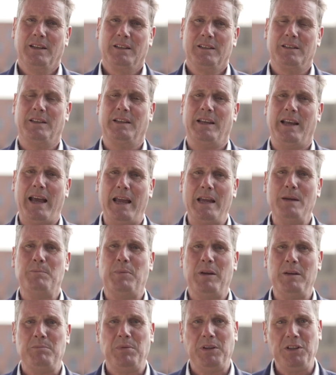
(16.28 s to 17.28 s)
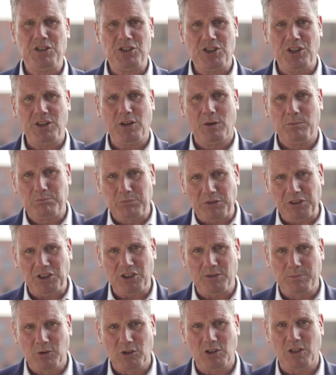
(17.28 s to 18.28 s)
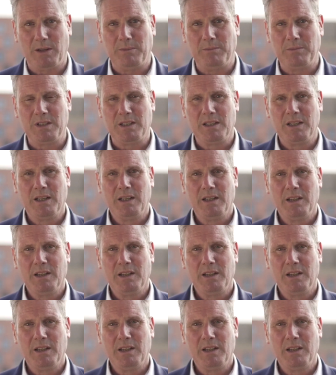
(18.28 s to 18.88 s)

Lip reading: to the APPG on British Muslims